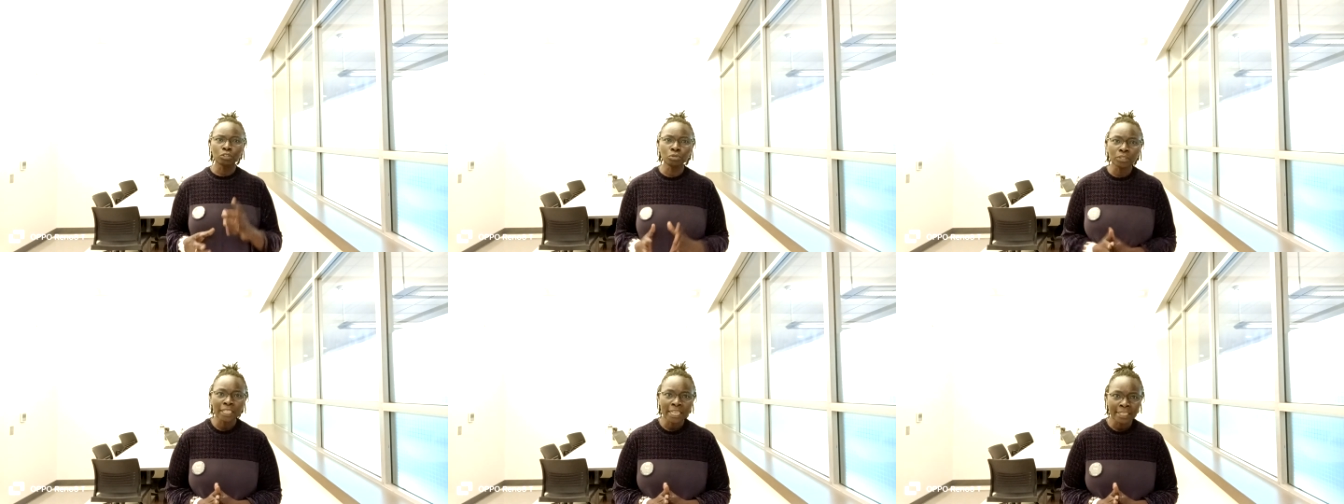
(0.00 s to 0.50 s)

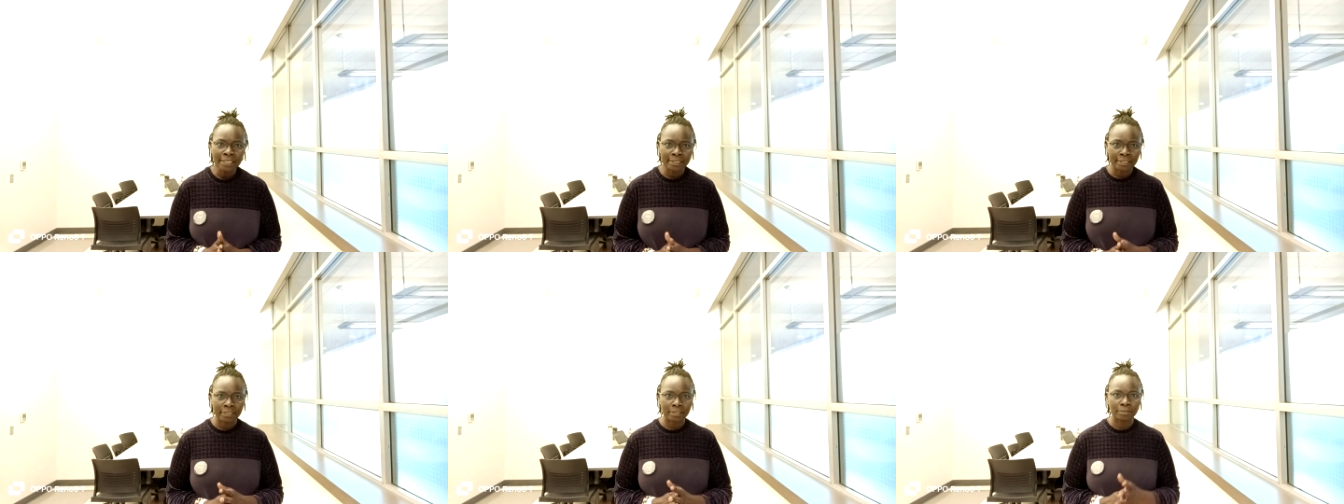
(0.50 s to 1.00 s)

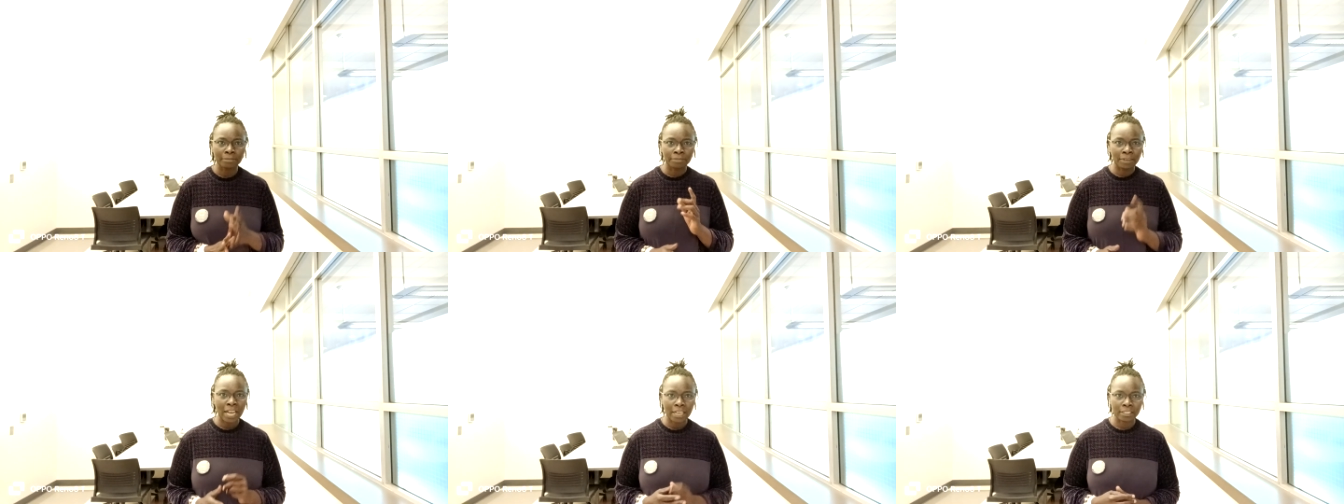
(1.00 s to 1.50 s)
today's
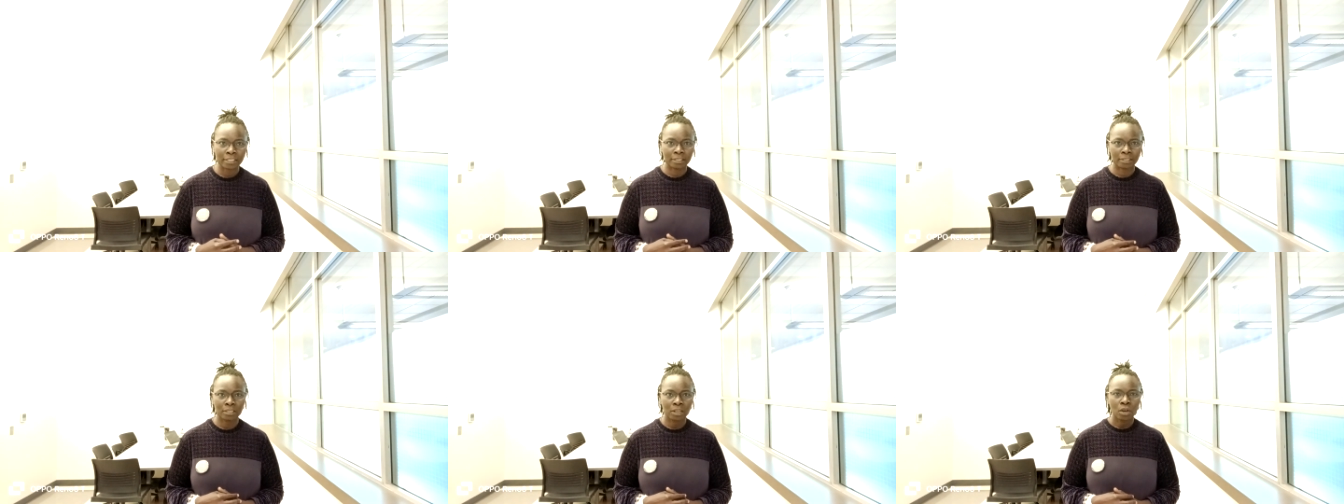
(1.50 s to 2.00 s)

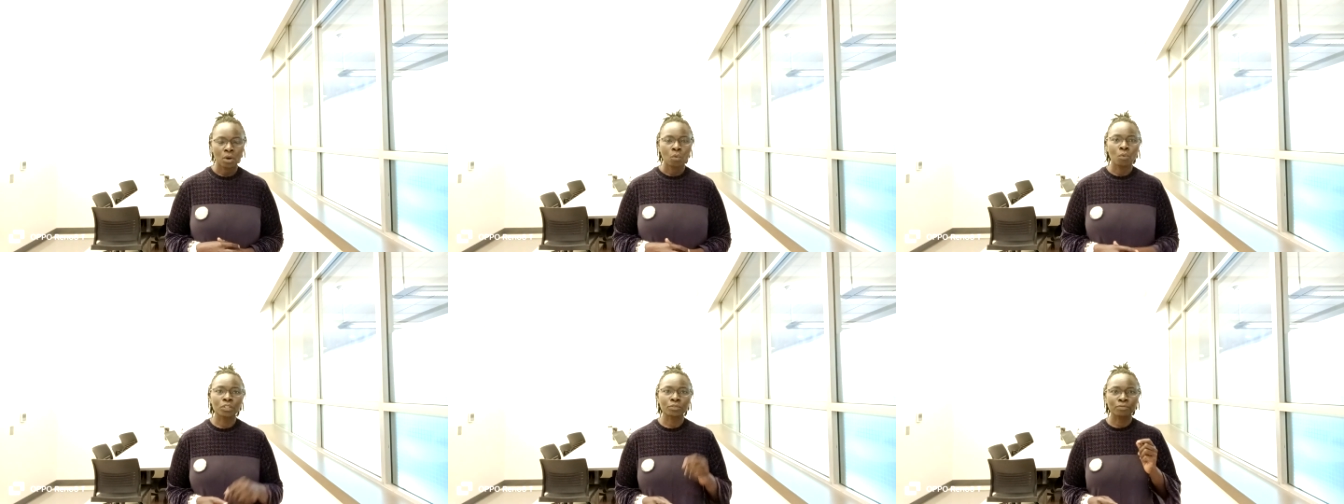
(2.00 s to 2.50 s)
verse
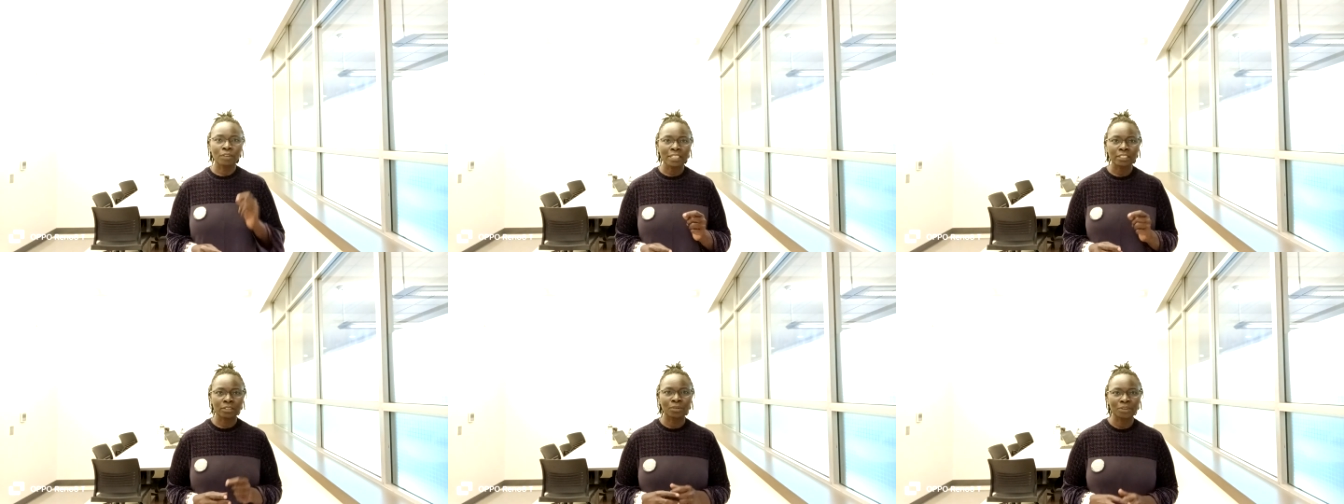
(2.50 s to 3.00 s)
was
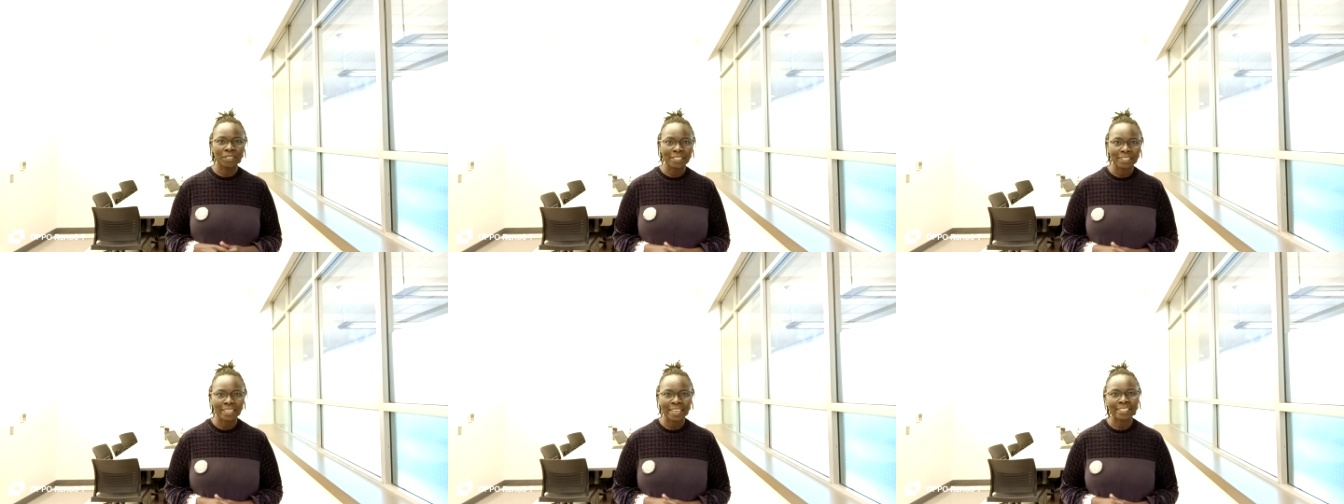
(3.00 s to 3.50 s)
1
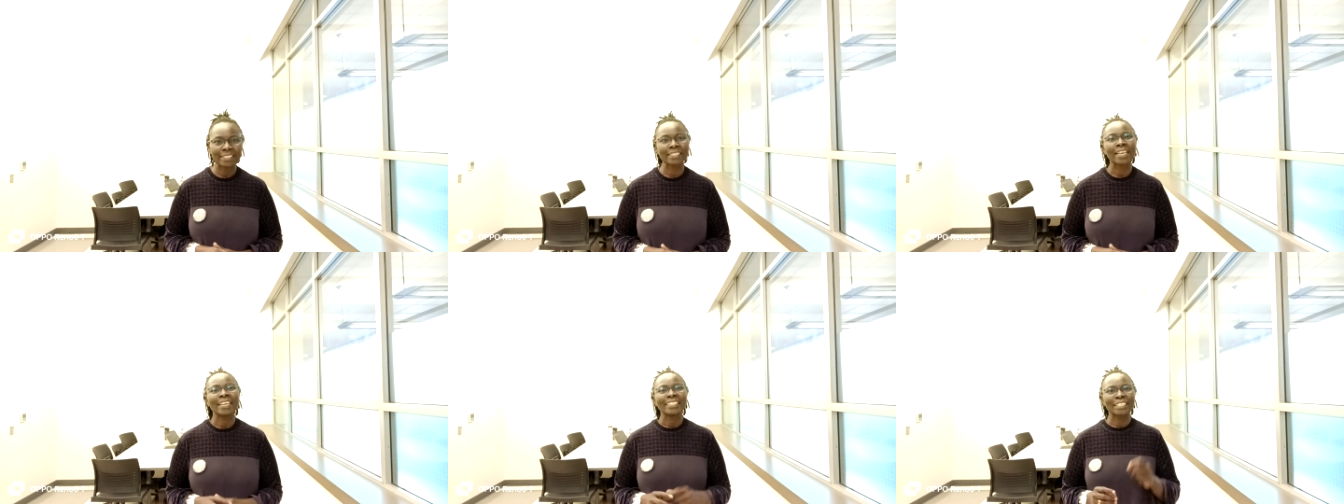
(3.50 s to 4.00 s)
Corinthians
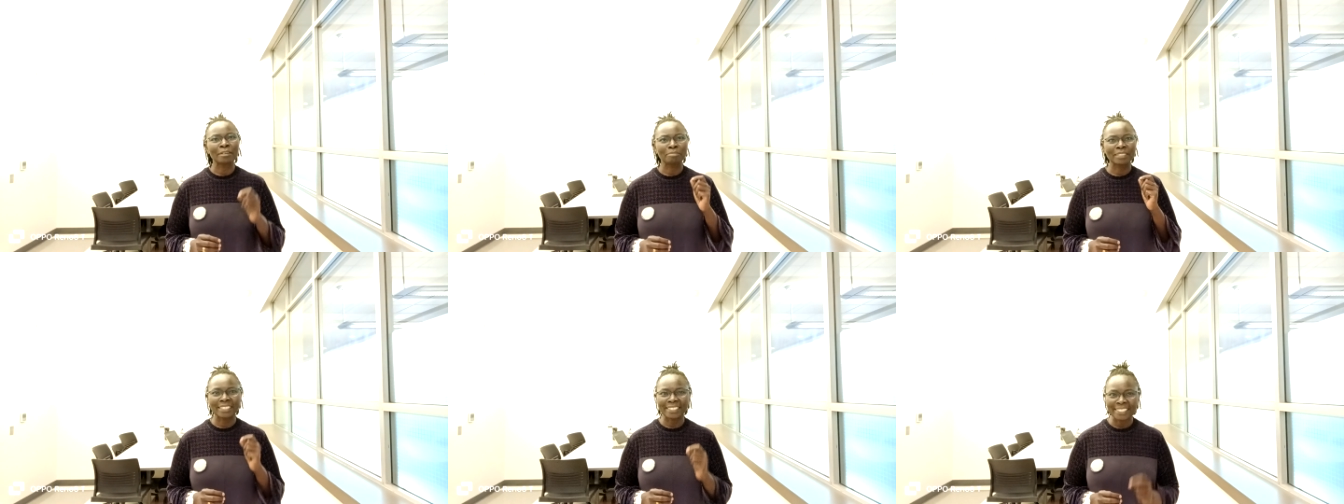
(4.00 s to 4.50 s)

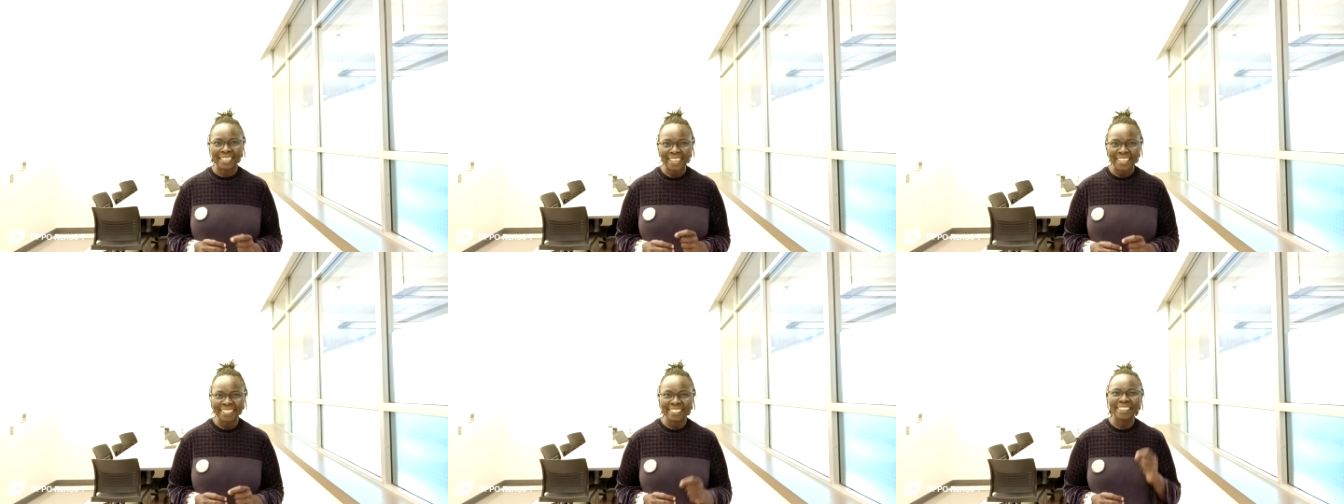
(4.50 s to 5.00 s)
chapter
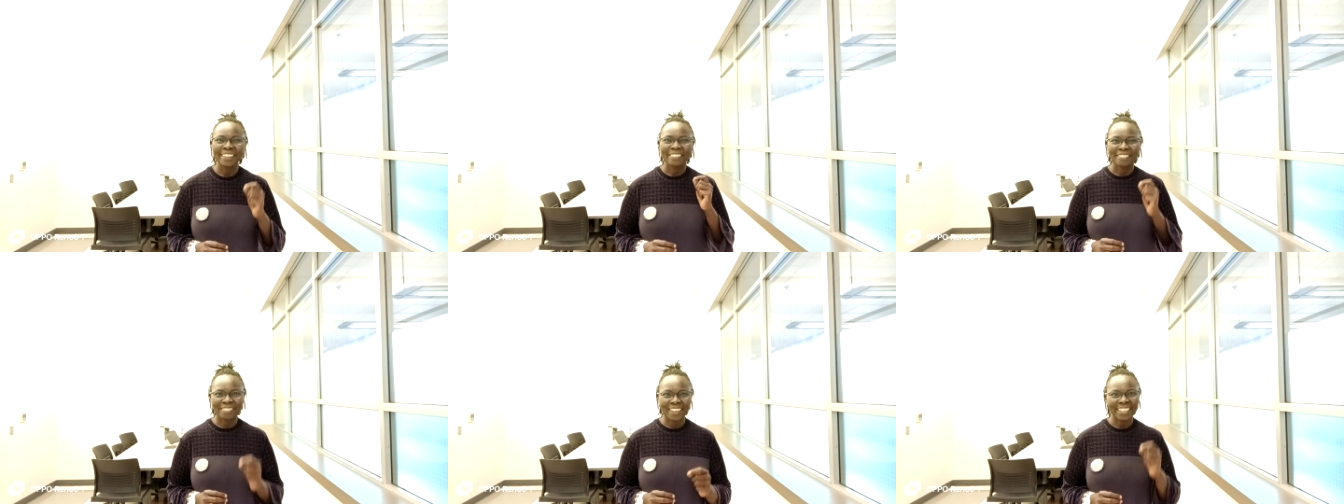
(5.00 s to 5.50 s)
10,
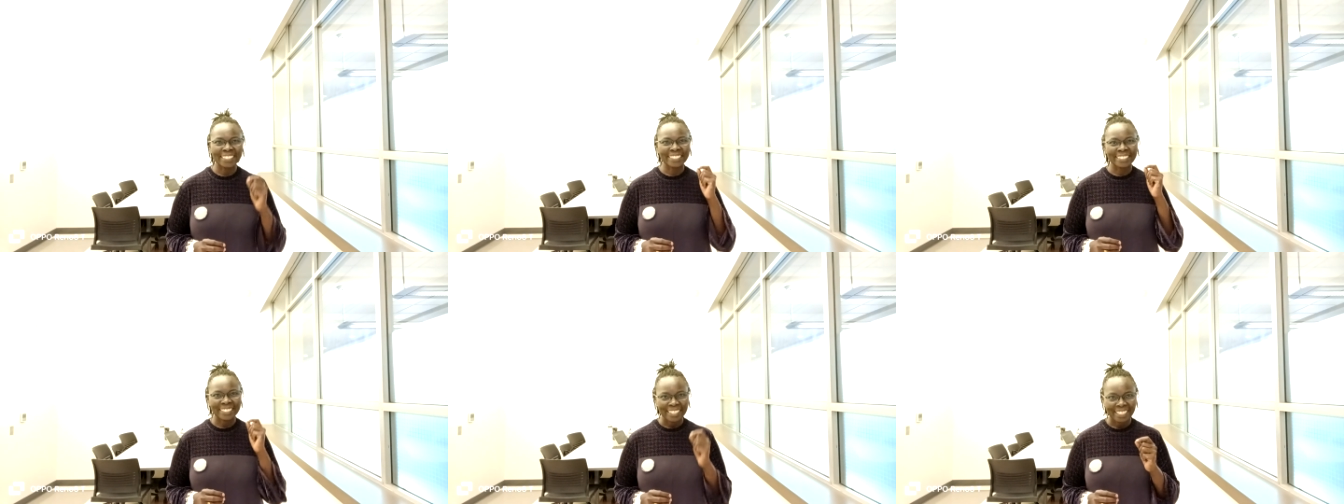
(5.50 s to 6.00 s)

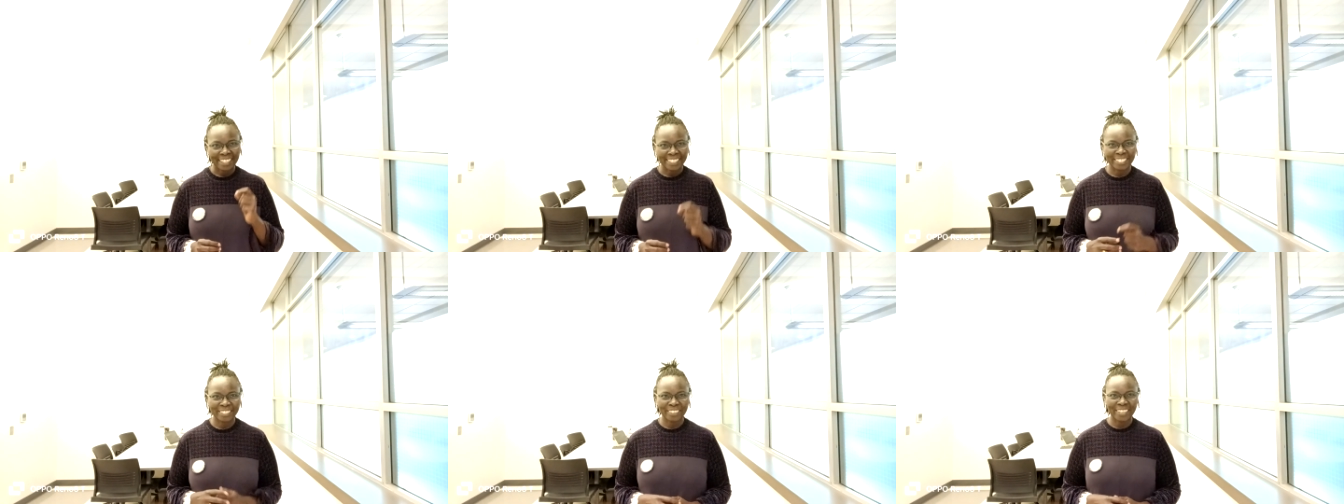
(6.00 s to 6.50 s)
verse
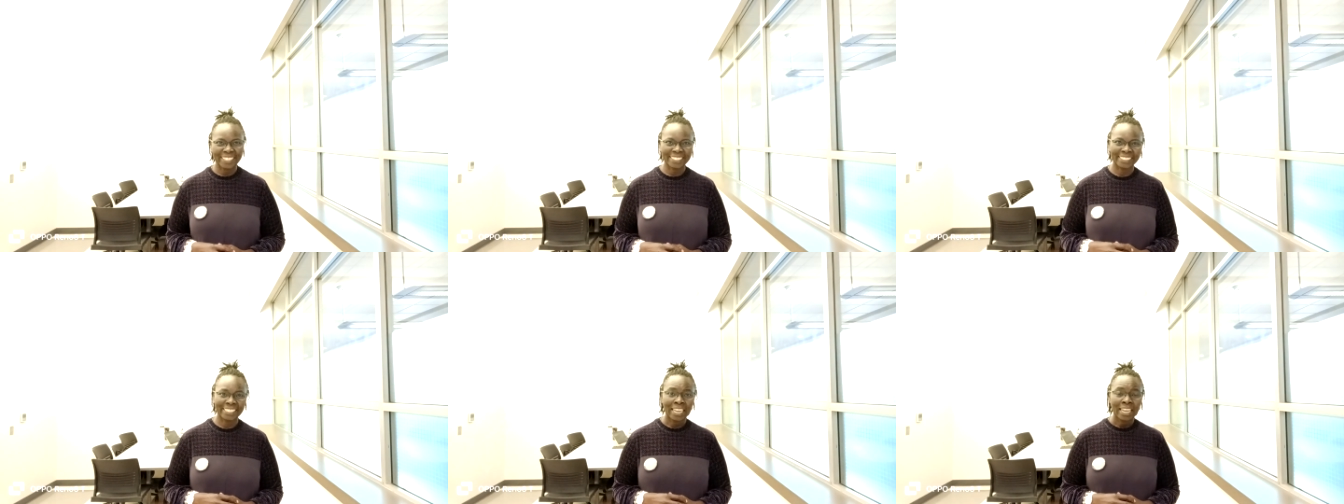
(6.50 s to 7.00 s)

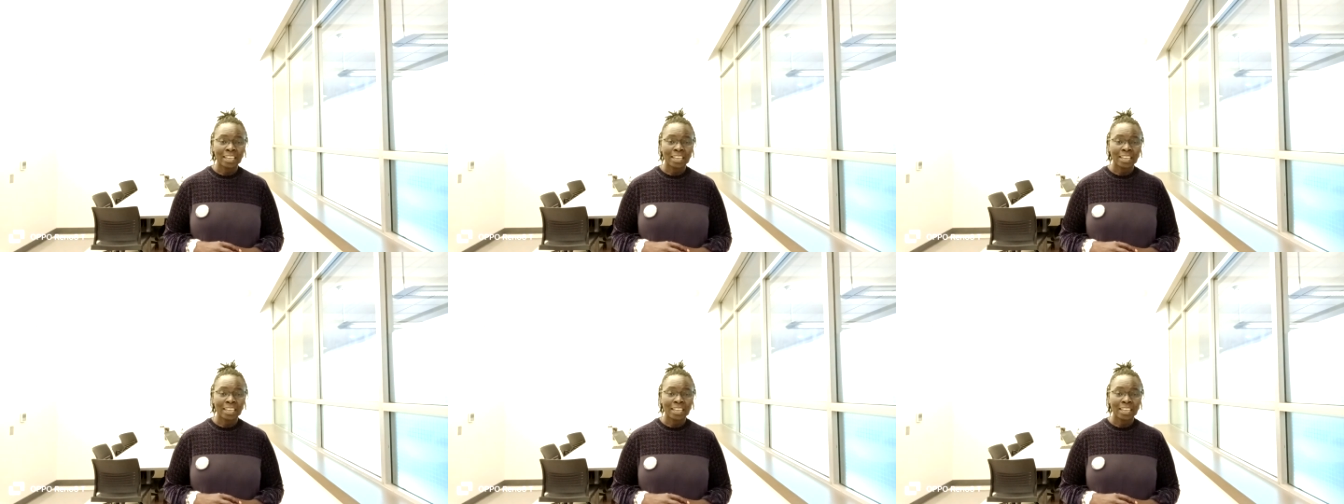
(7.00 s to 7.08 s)
31.